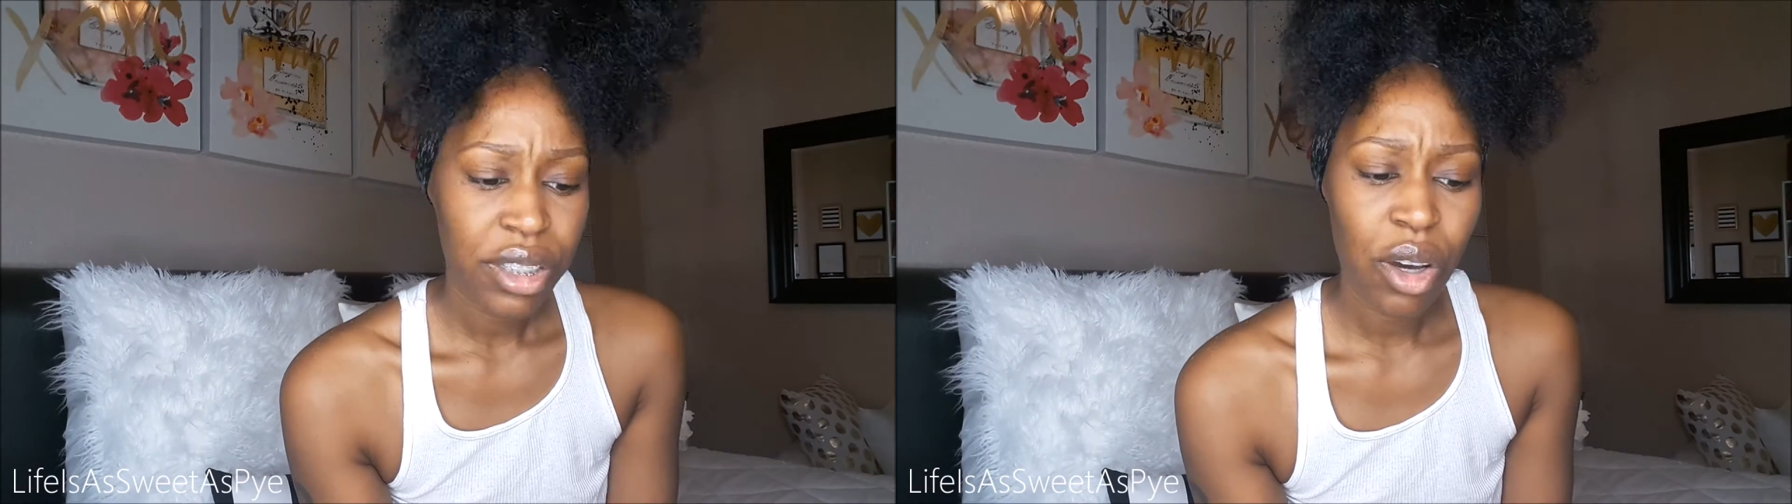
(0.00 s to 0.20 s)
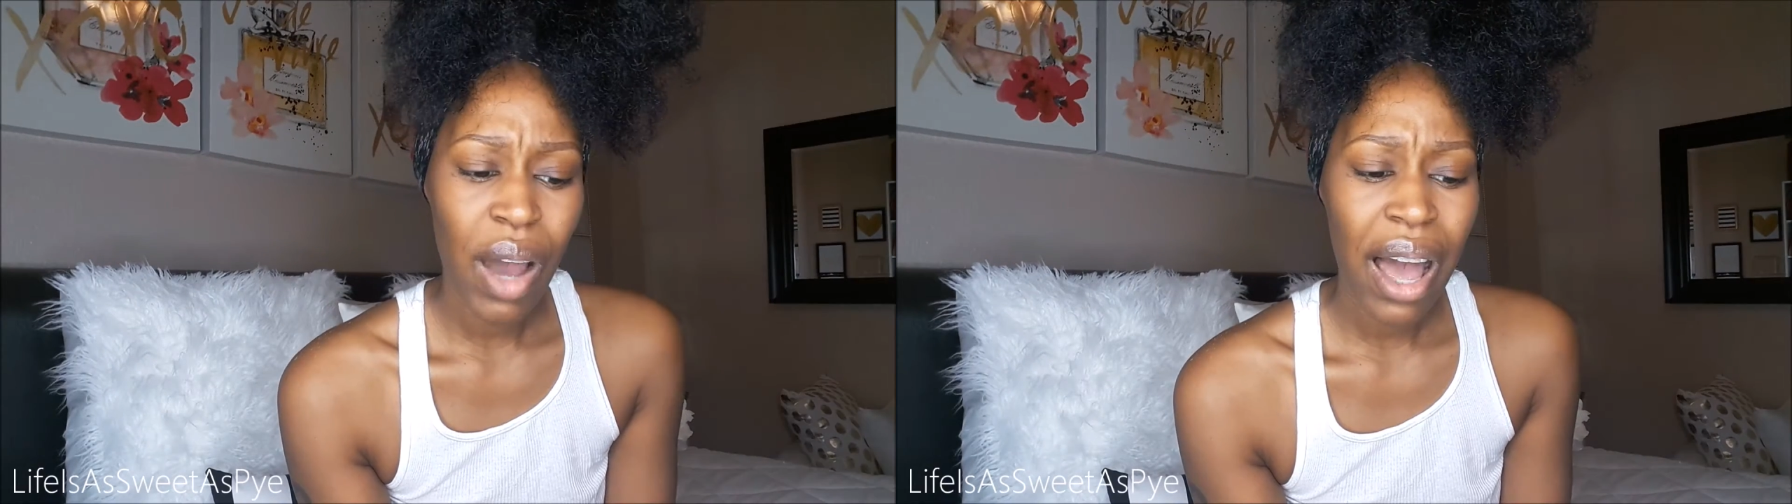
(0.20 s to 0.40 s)

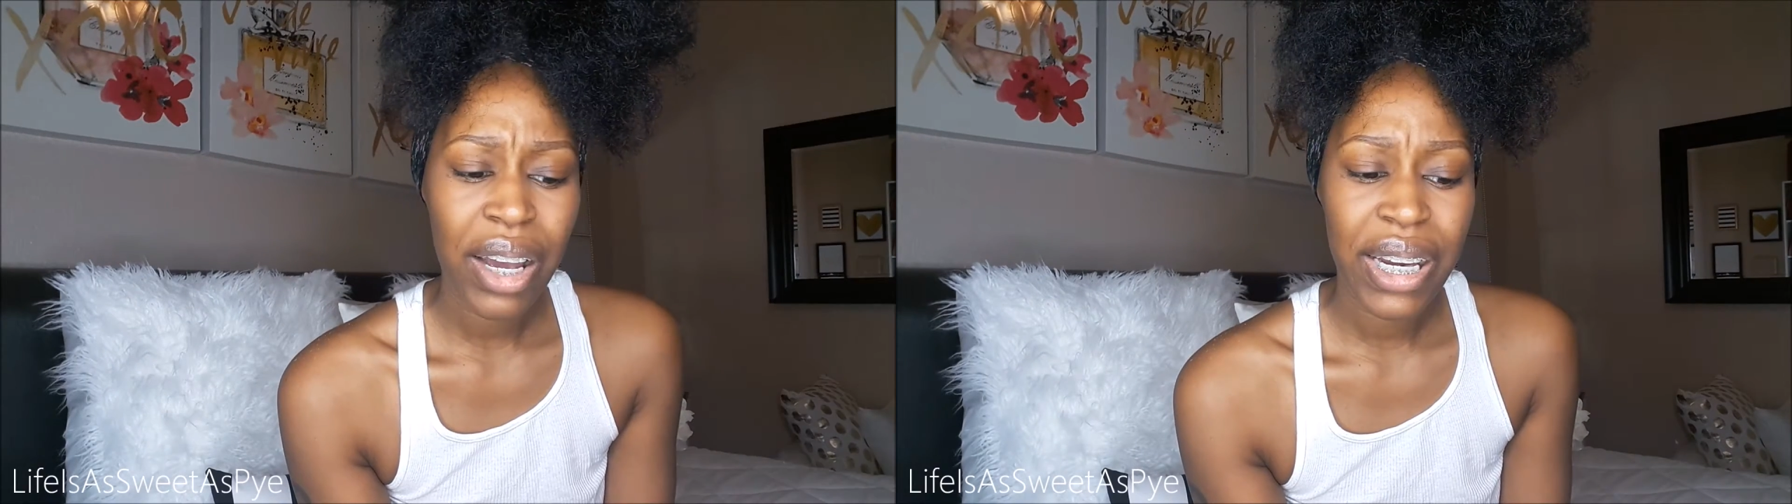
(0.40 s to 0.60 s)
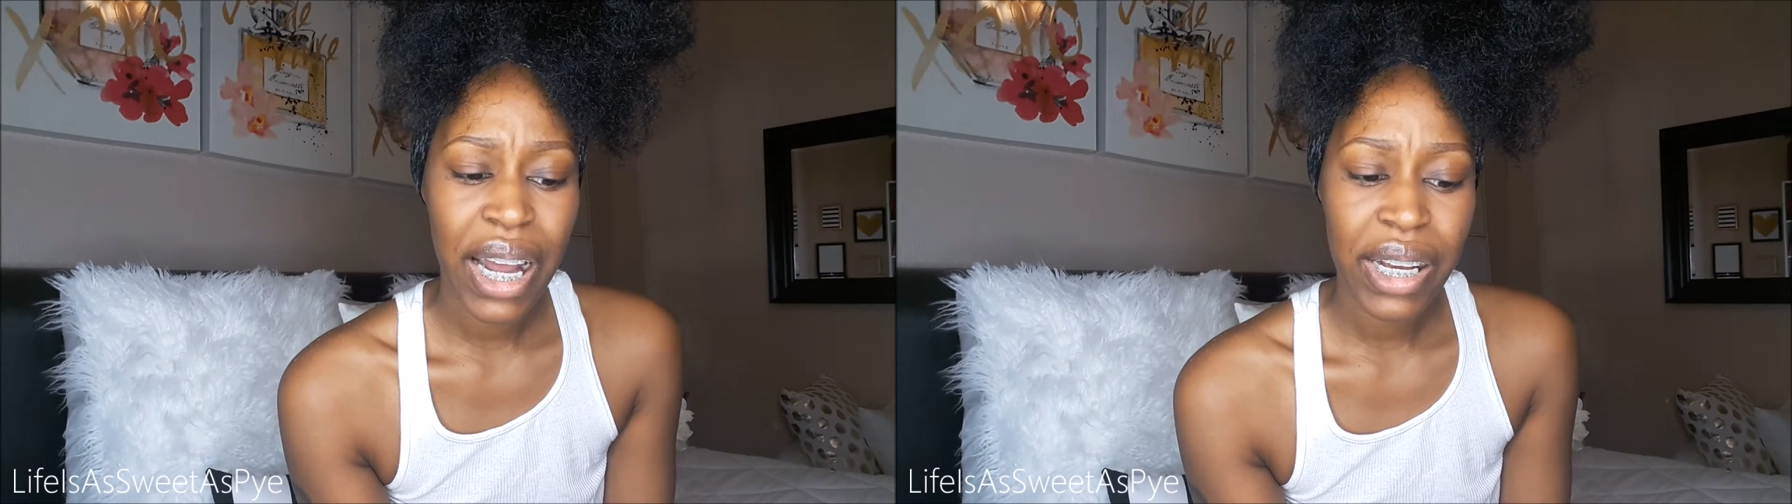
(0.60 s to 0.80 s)
So
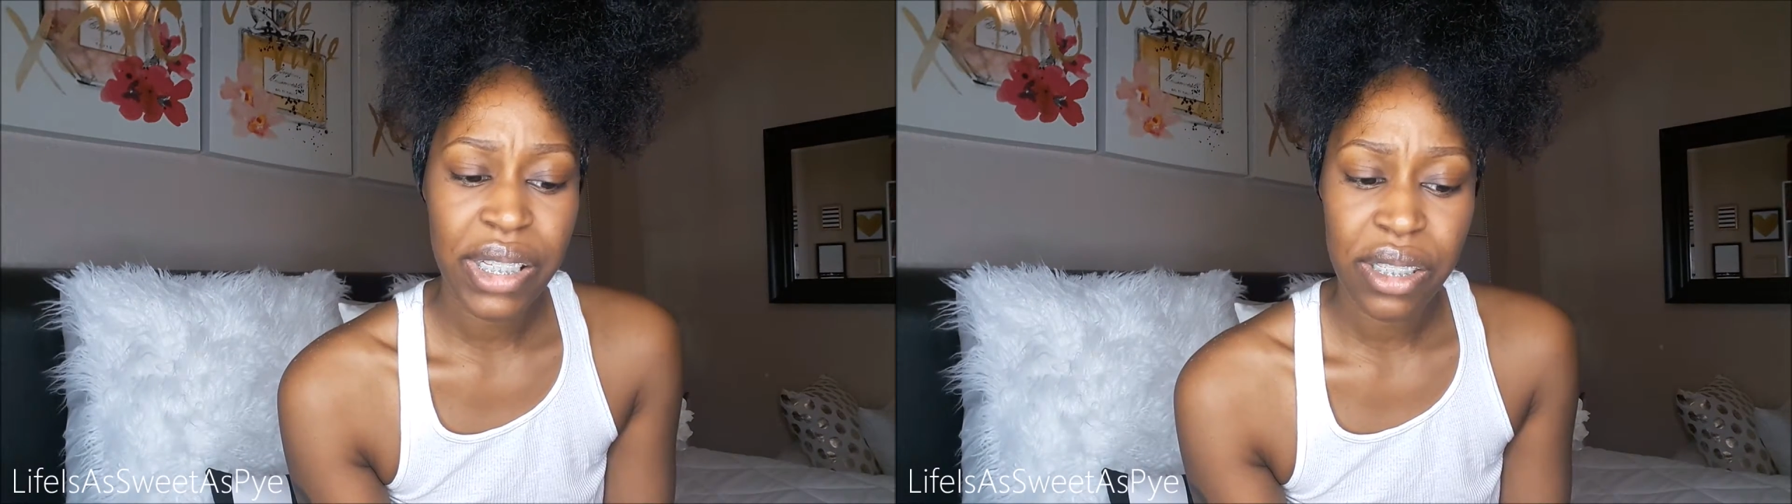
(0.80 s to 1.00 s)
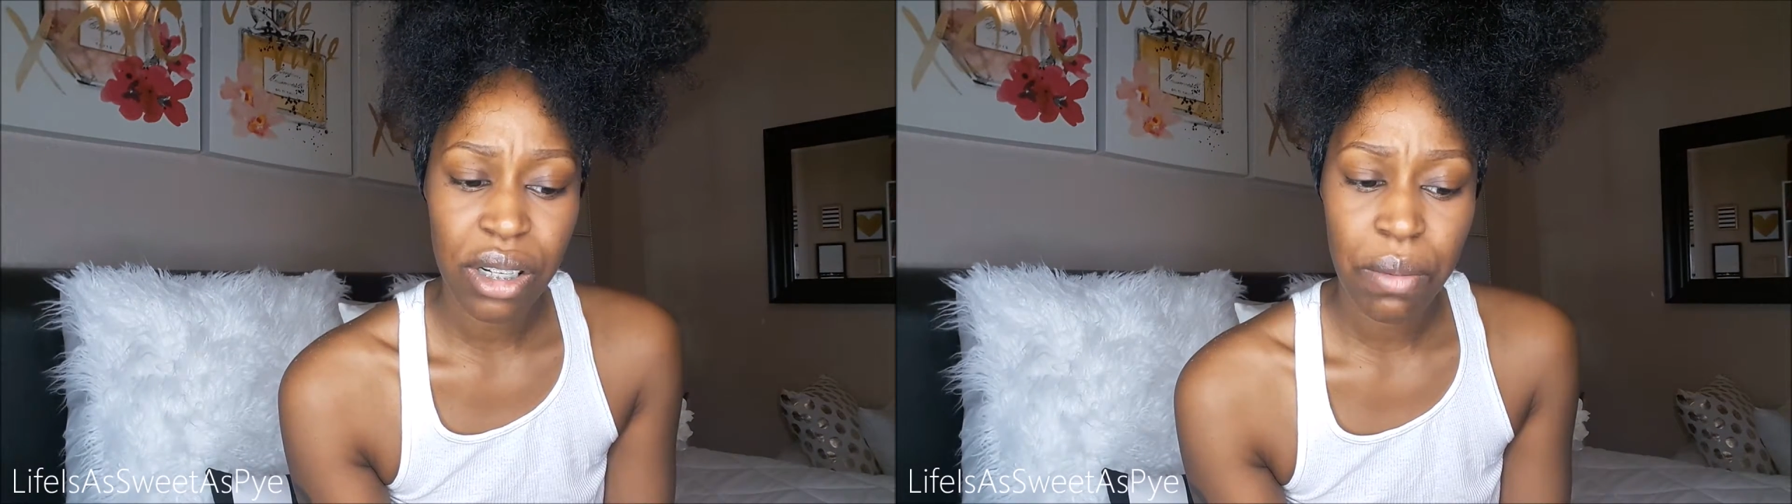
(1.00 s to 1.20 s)
how can I
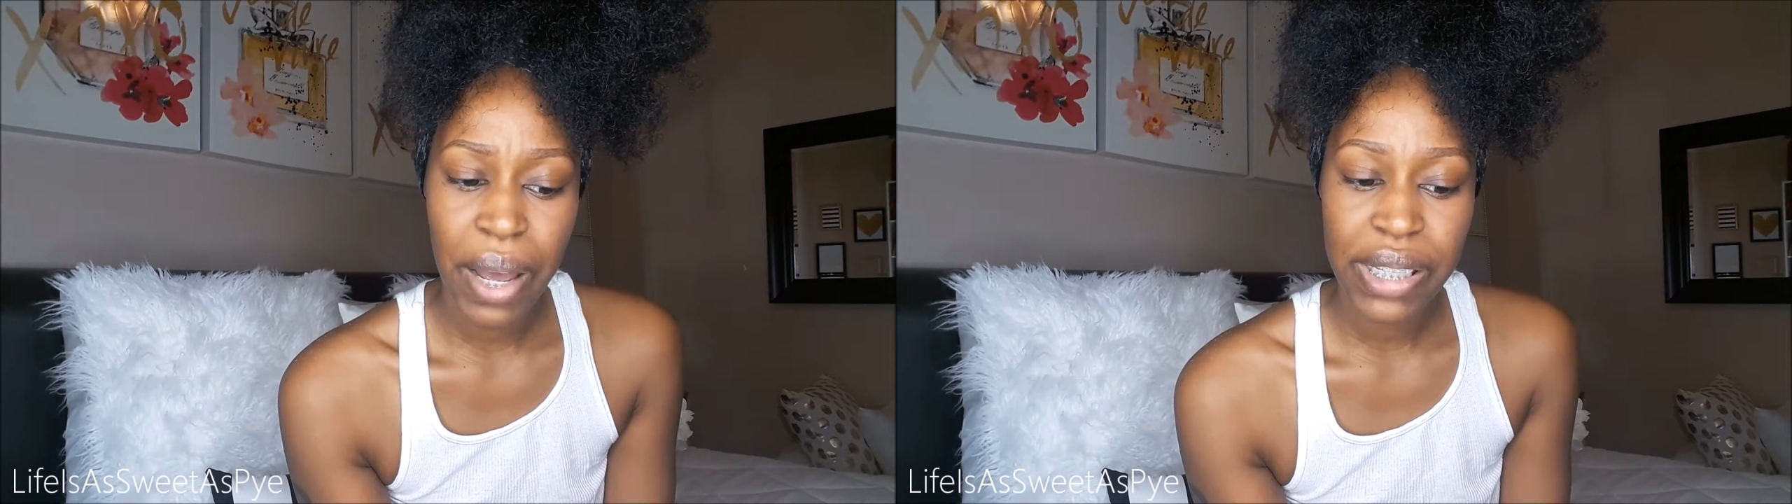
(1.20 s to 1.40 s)
consider